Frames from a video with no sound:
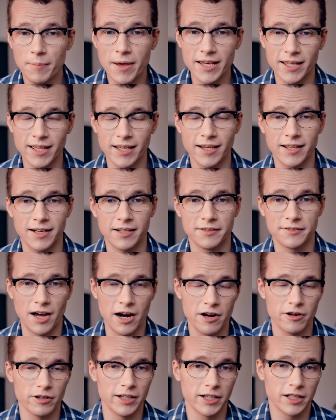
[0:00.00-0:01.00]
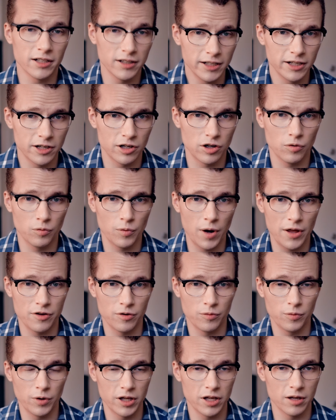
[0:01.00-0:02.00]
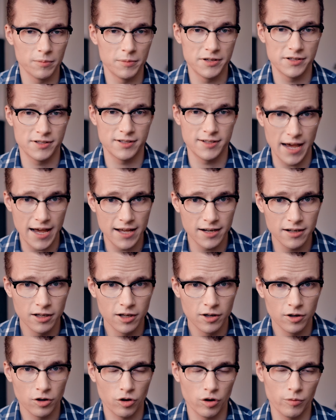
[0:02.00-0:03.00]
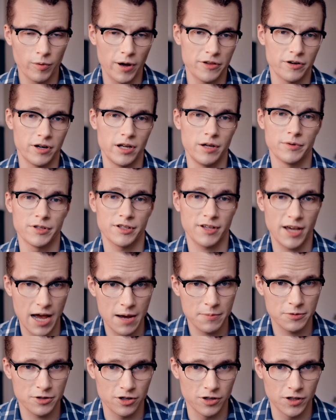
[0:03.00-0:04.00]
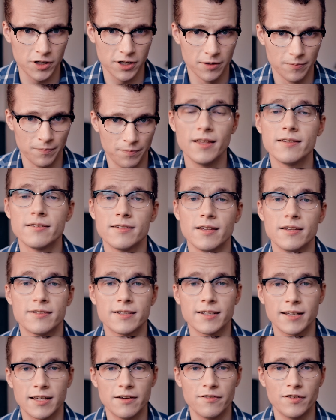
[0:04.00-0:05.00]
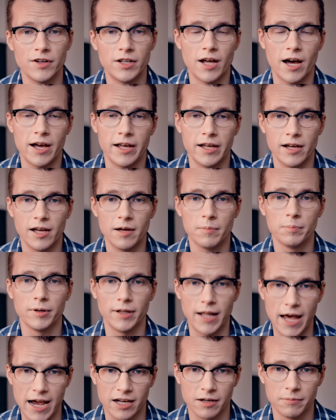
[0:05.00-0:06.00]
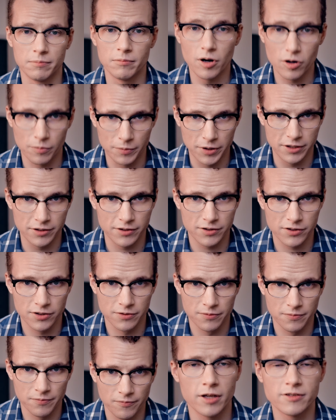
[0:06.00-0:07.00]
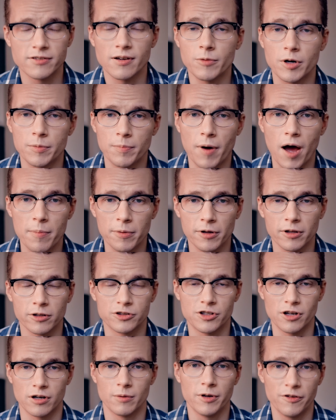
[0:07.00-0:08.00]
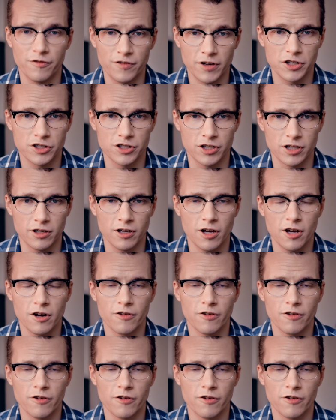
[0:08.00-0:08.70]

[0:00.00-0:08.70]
making it entirely clear whether William is dead or whether he was captured. This is to give Anaya a black moment, a somewhat popular term in fiction